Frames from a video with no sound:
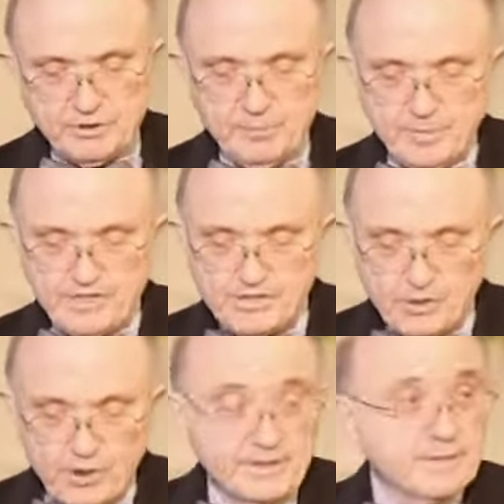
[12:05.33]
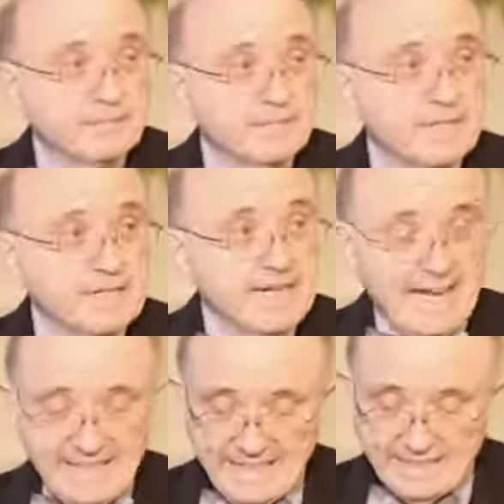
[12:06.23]
should be sought
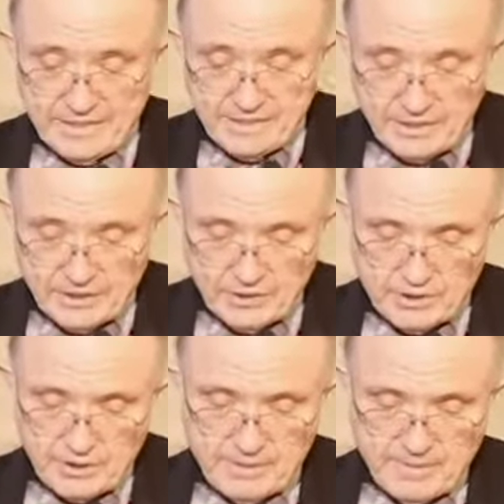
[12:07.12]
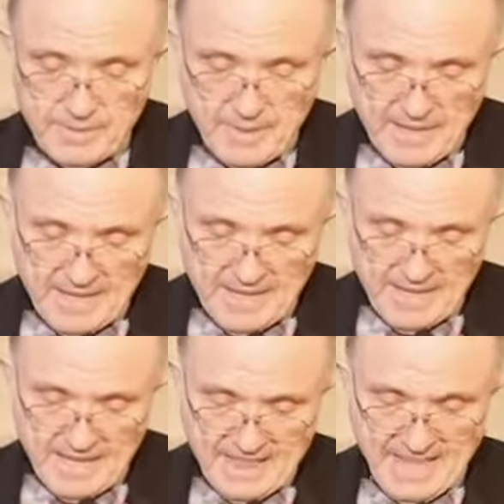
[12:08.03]
at an institution
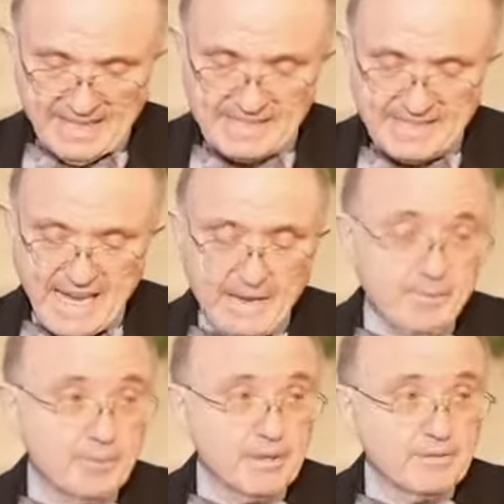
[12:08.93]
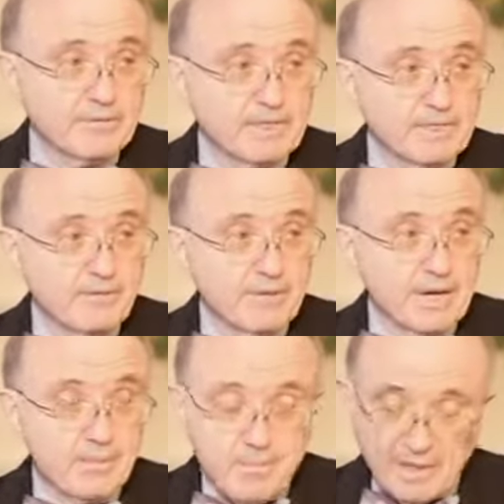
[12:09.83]
that is capable of
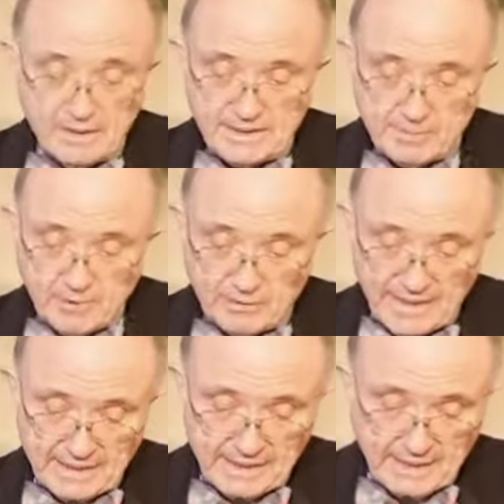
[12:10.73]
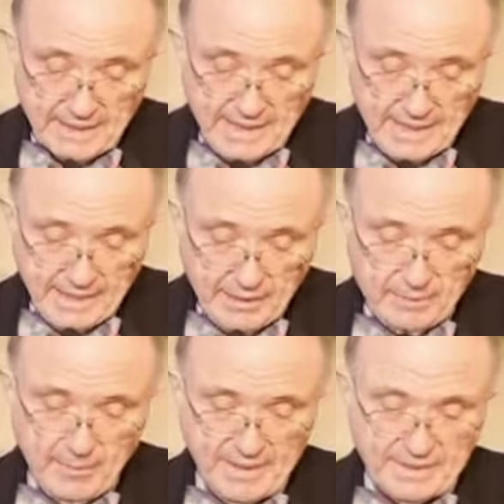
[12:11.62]
delivering multimodality care
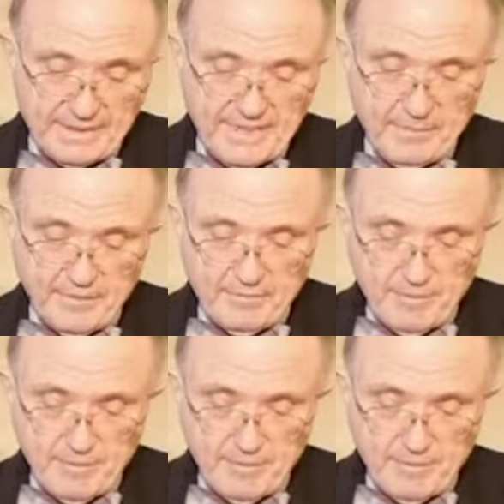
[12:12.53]
by a team of